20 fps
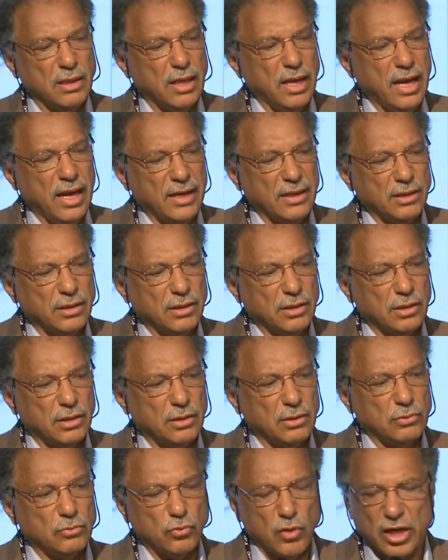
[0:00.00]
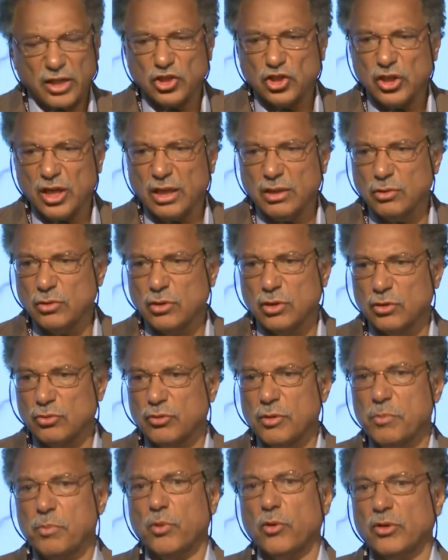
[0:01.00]
and Russia do not
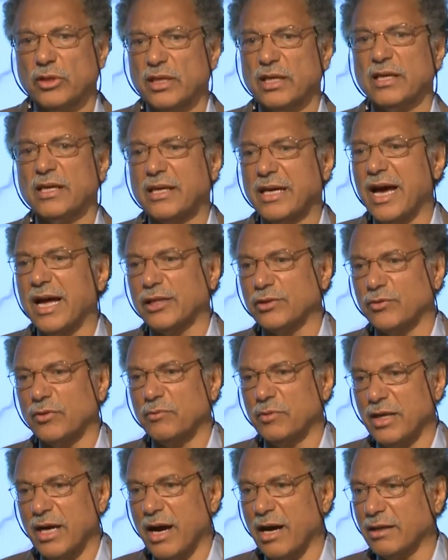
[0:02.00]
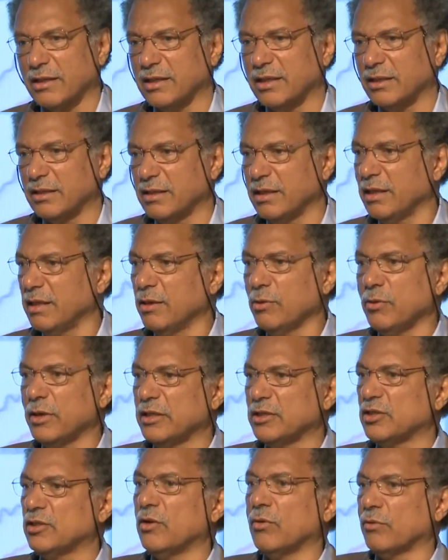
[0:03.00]
report any catch from the Arctic. The
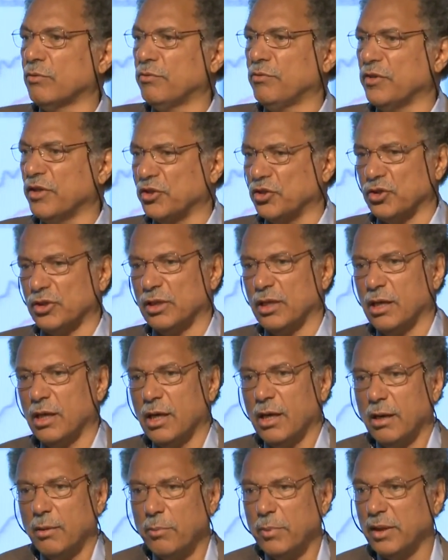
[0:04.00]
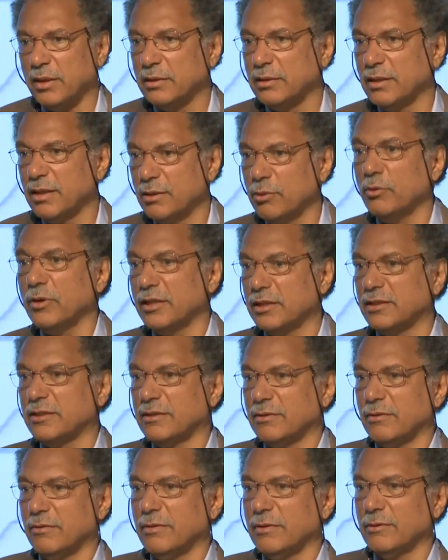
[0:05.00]
Inuits don't fish, but the Inuits
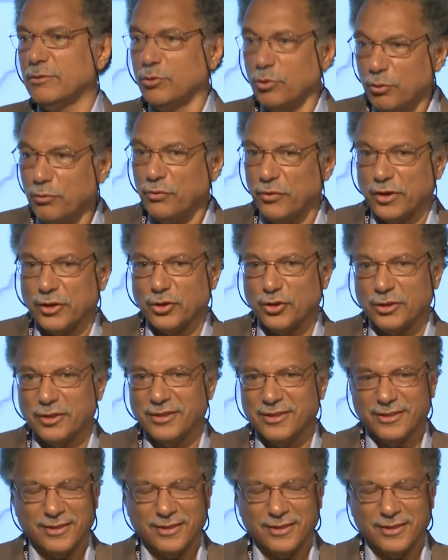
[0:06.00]
do fish.